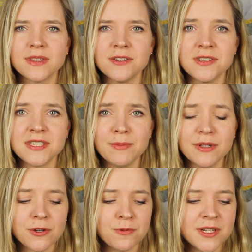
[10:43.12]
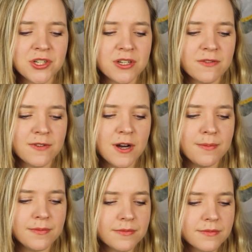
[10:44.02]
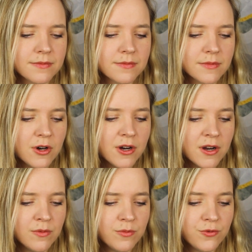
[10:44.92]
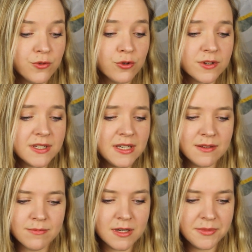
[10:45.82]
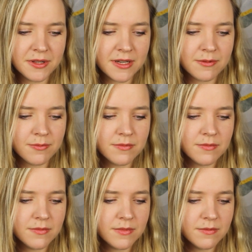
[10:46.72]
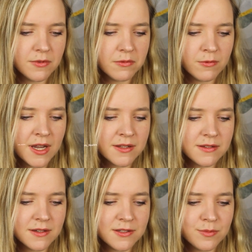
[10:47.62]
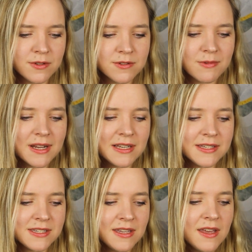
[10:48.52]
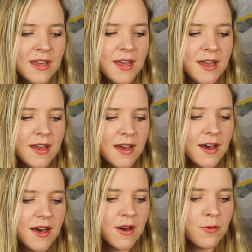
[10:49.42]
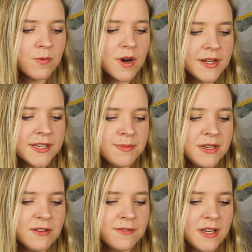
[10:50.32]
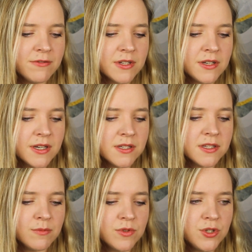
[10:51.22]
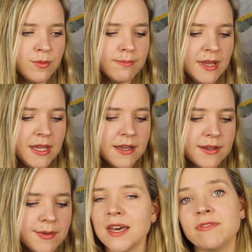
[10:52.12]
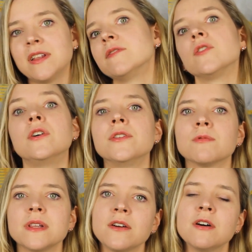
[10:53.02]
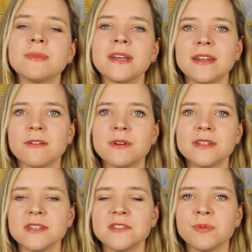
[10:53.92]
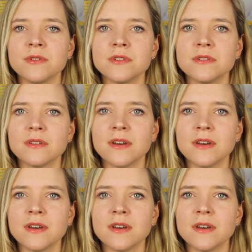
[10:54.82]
There's a similar question from R4T, maybe like Rat, I suppose, Rat Lizzie. What has been your favorite custom to make? I've loved all the really complicated ones, I suppose.